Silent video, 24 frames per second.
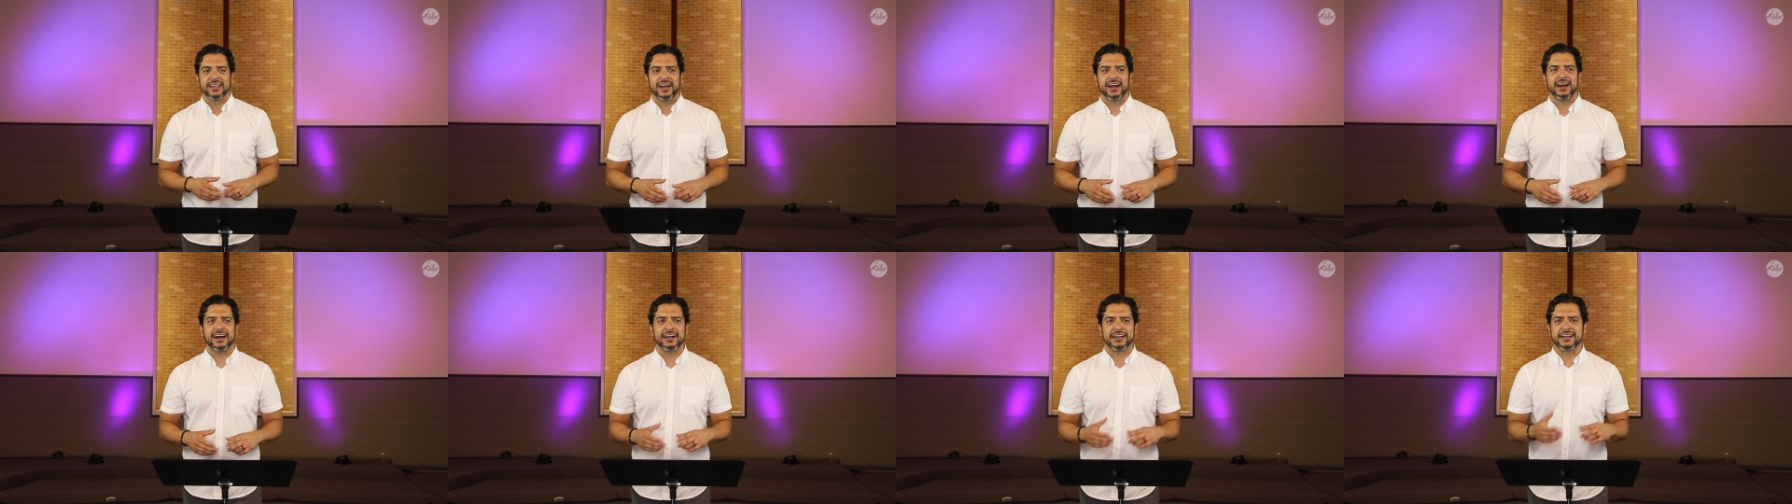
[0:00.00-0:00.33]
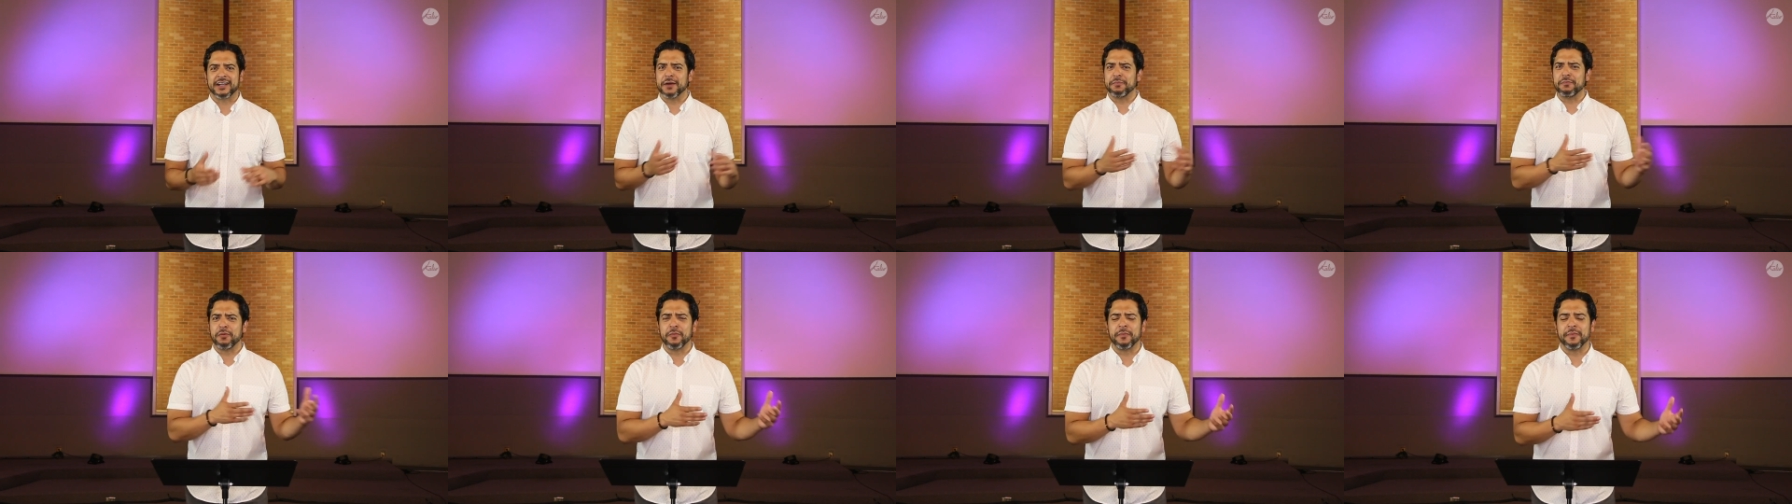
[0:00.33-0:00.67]
a
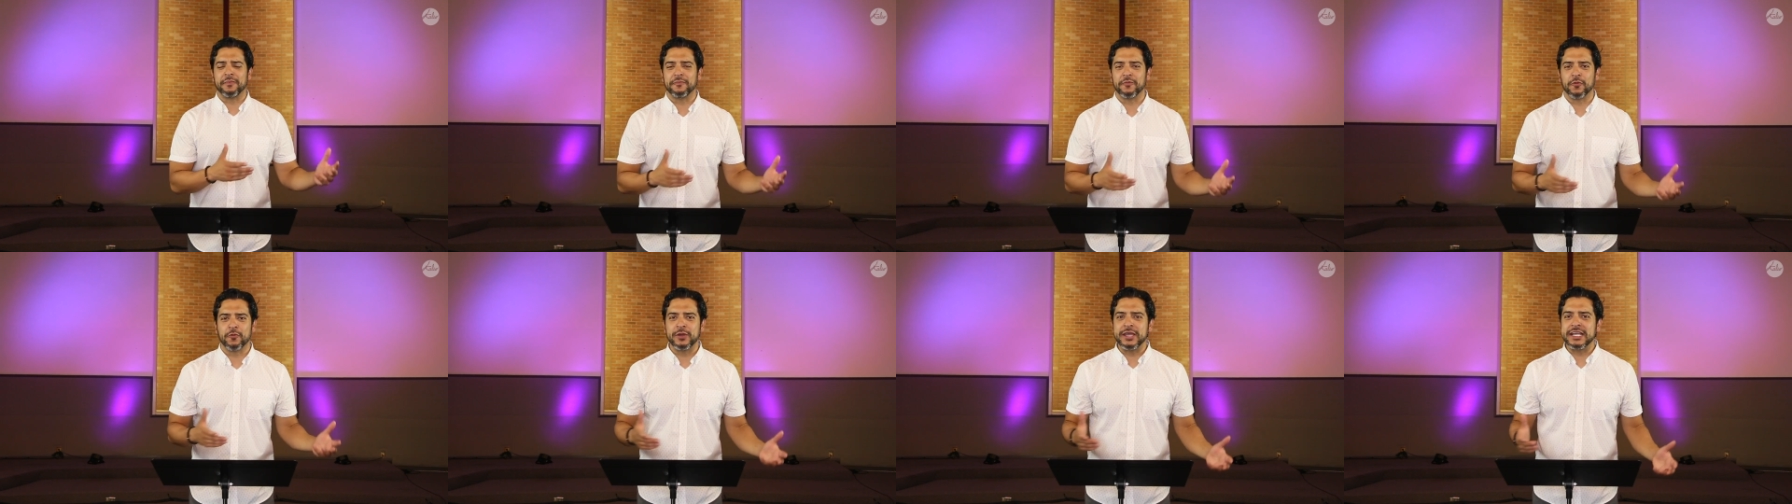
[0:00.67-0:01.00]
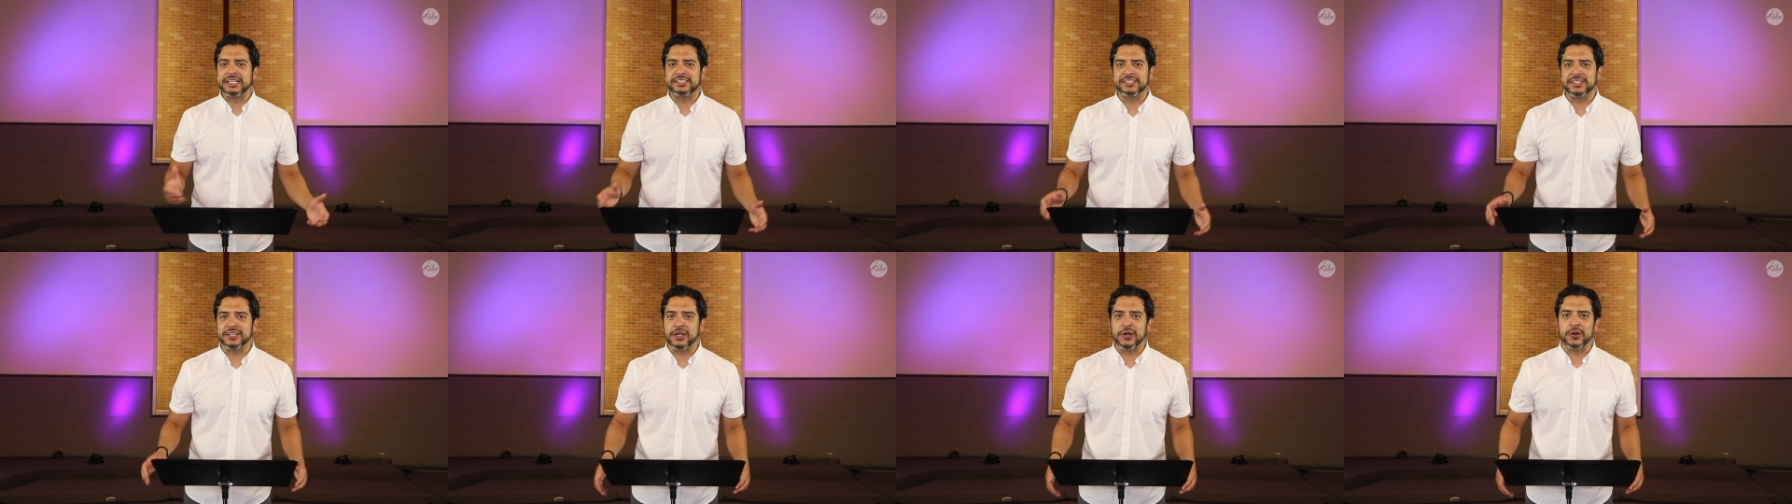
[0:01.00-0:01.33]
couple
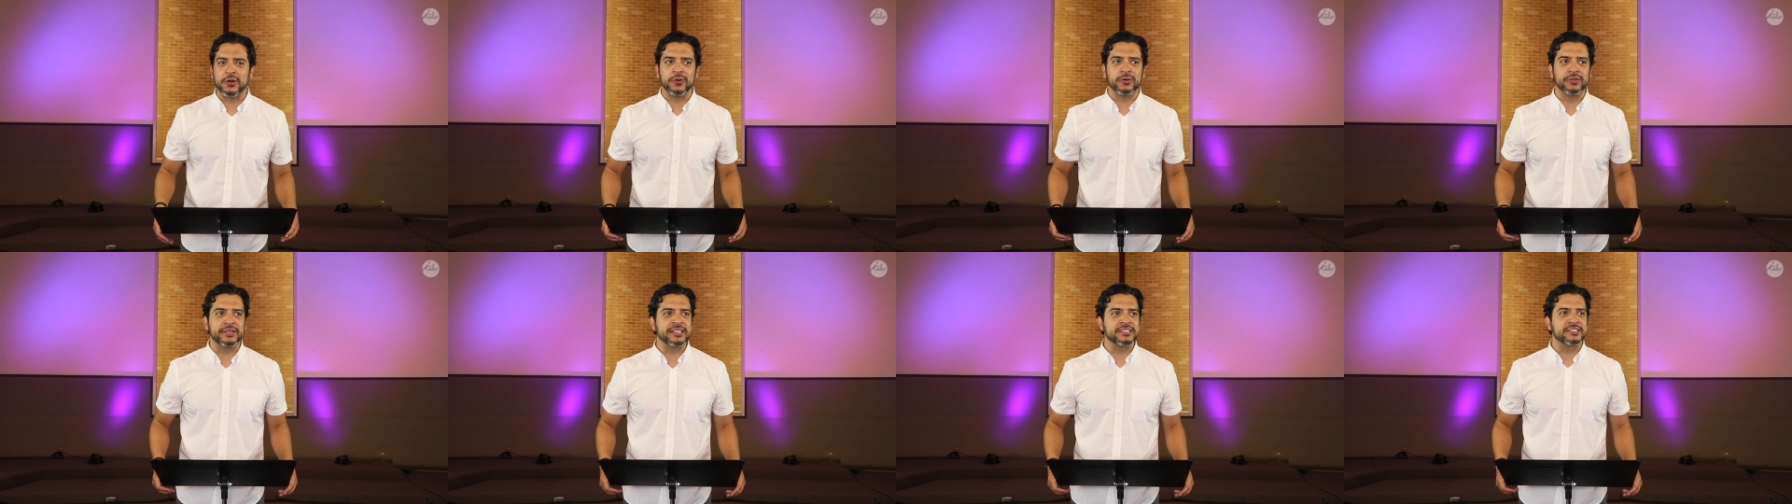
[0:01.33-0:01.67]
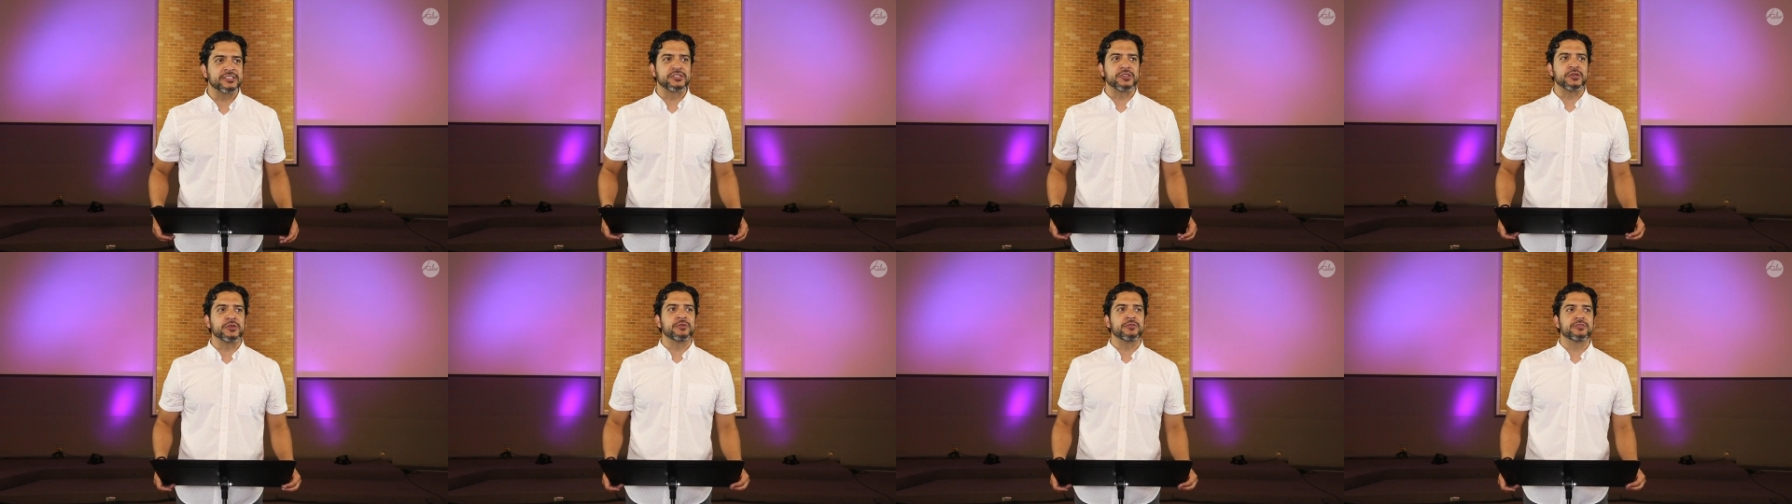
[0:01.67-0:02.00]
weeks ago, this
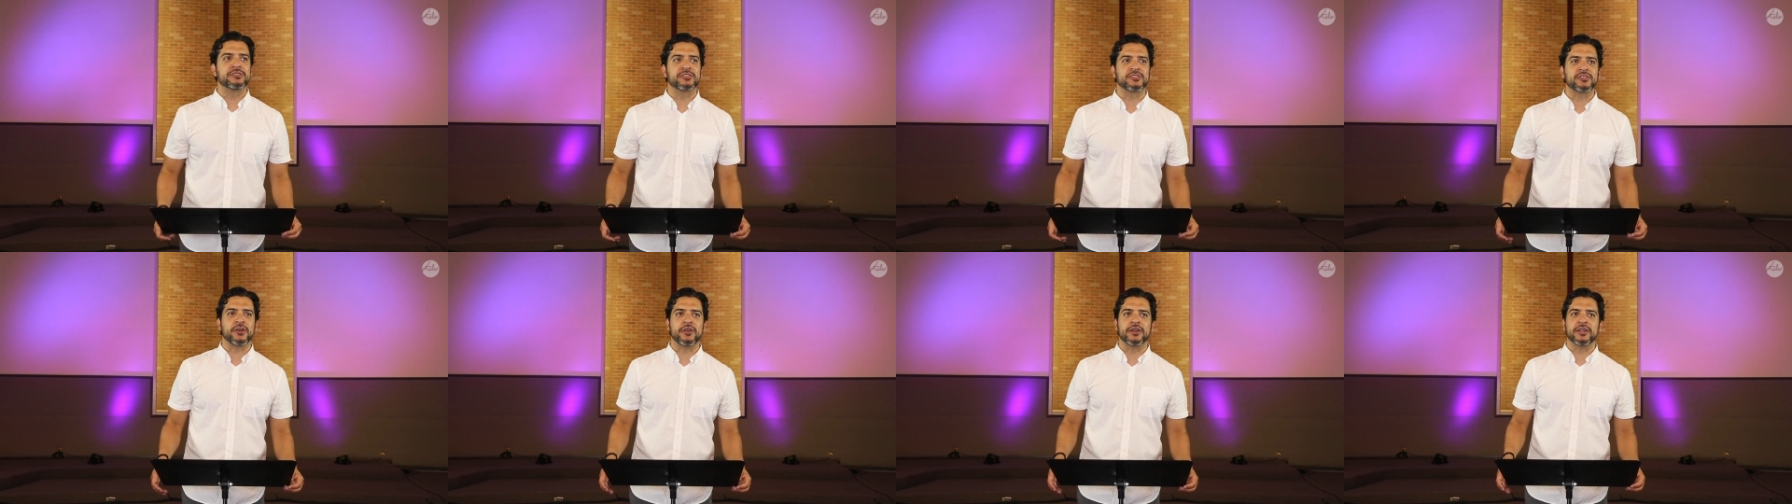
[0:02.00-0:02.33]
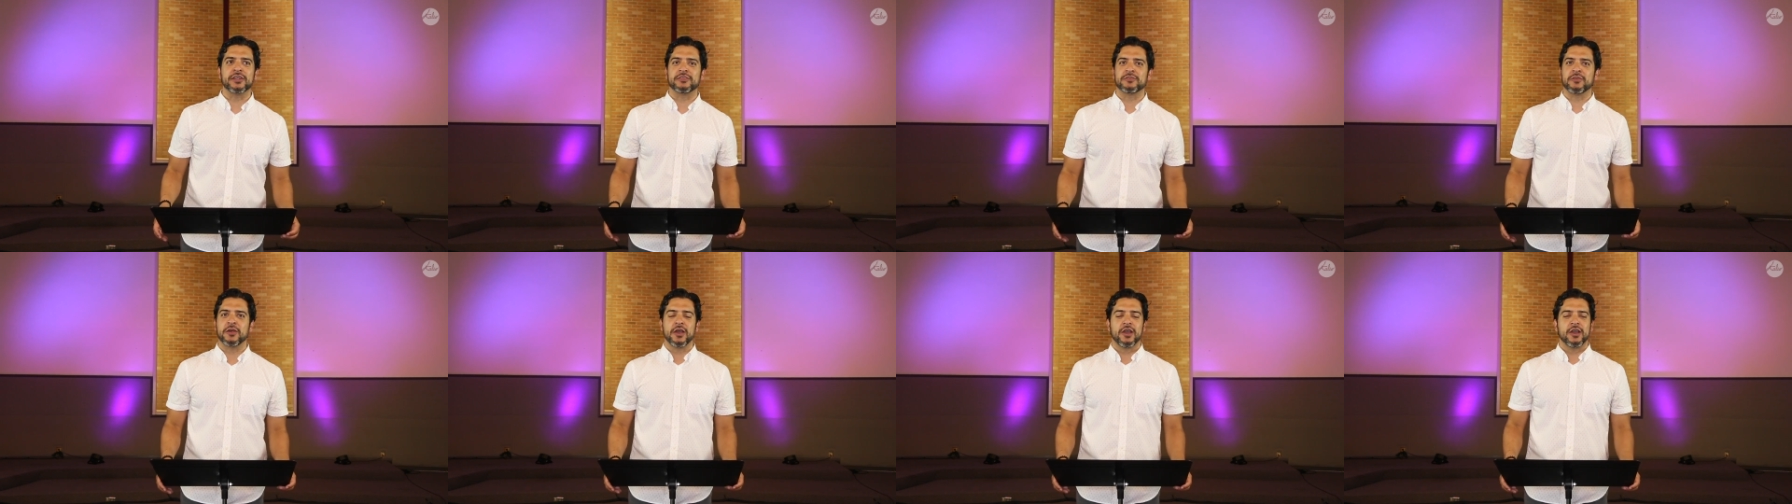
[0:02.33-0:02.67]
dude
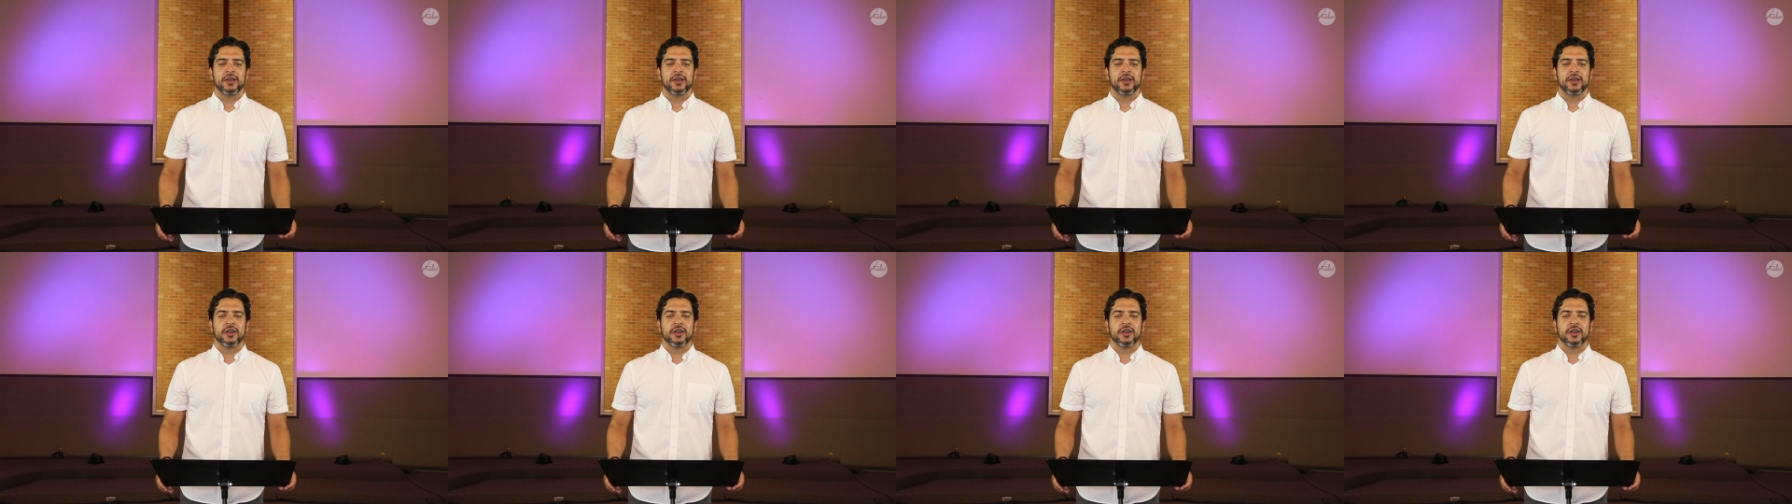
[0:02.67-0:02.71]
started